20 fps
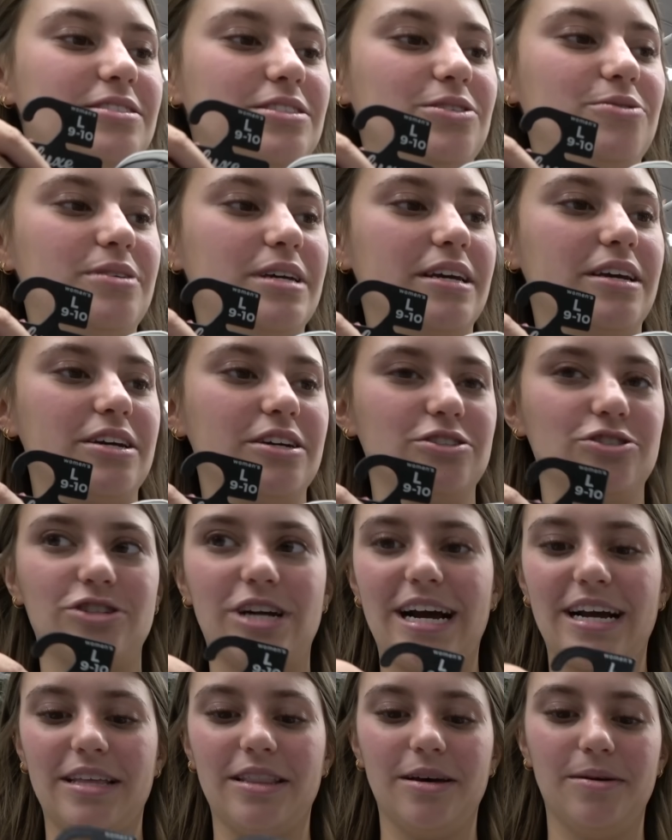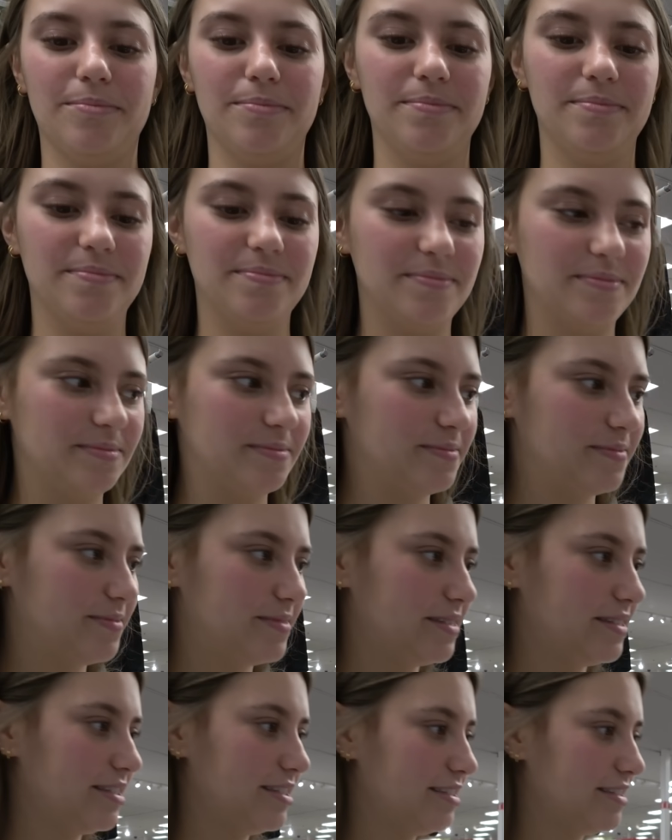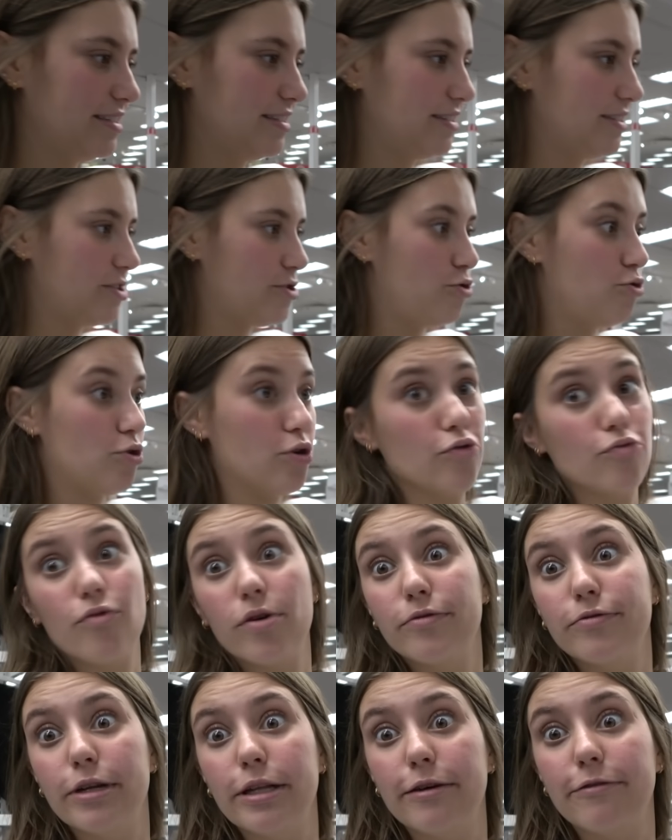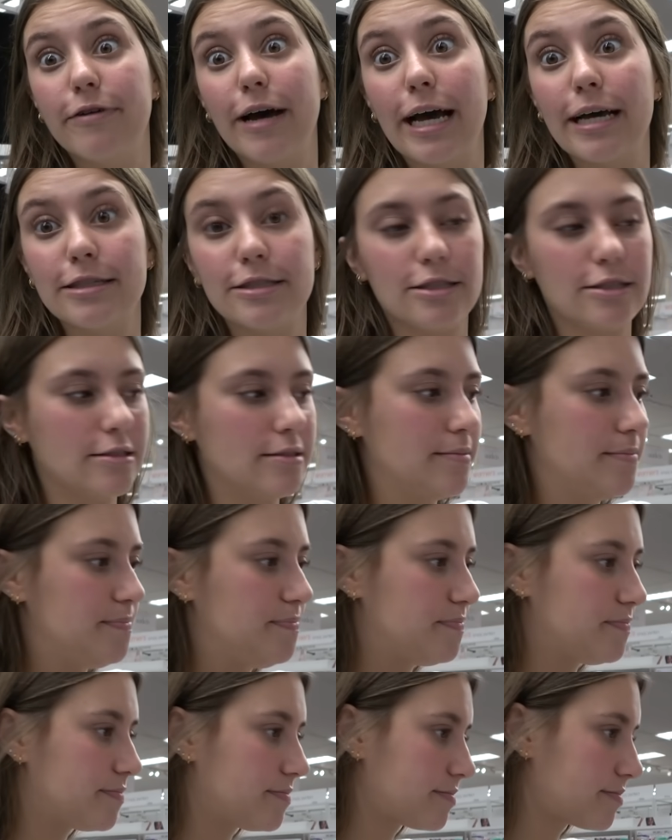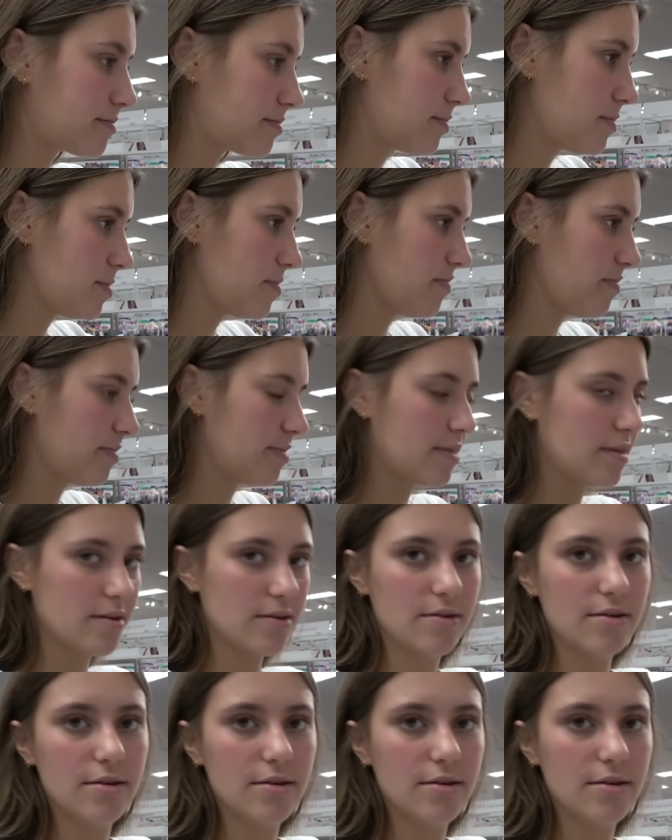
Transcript: You can contract them, so you can run really fast. I wish you didn't have such big